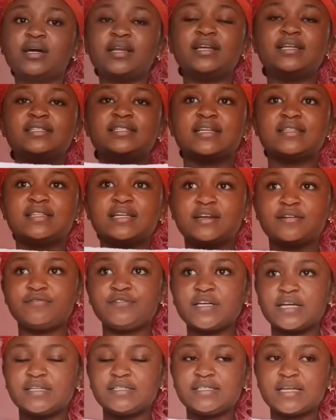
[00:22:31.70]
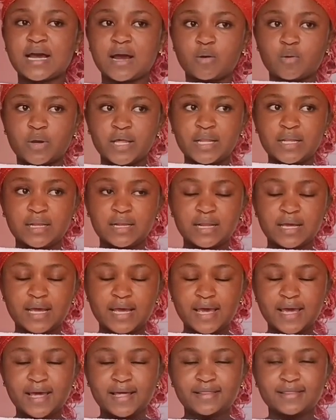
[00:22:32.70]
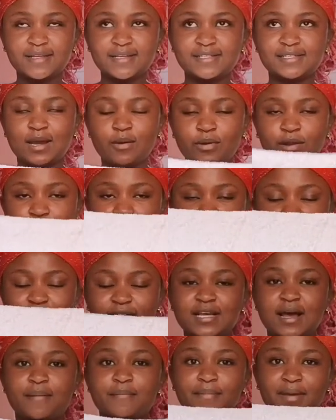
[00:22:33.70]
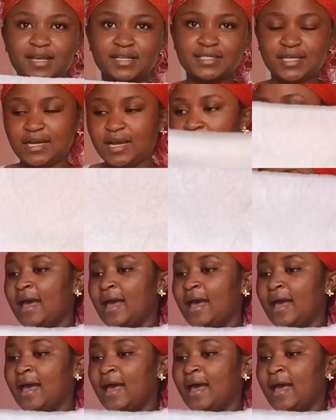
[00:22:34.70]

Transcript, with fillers: one is a thrifted towel and this towel feels amazing